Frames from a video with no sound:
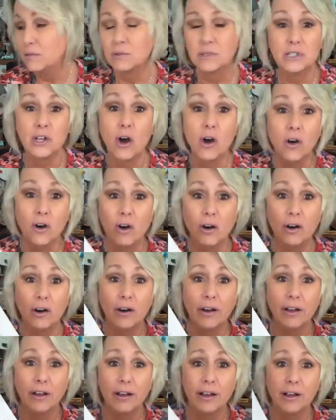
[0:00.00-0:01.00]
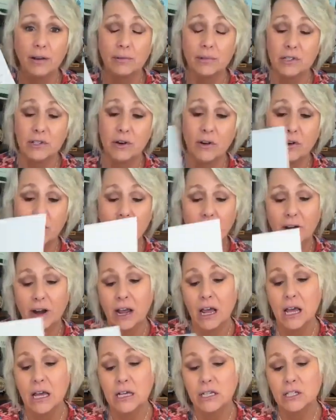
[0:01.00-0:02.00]
It was hard. It was
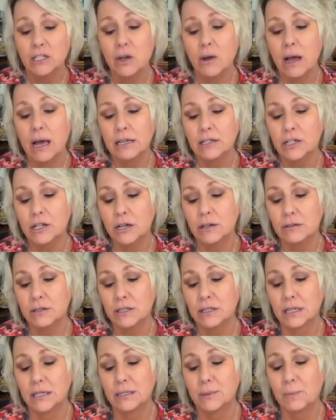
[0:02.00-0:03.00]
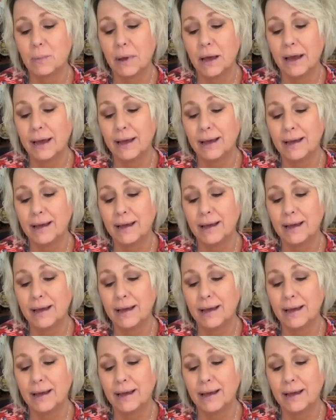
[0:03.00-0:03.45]
hard. So I chose this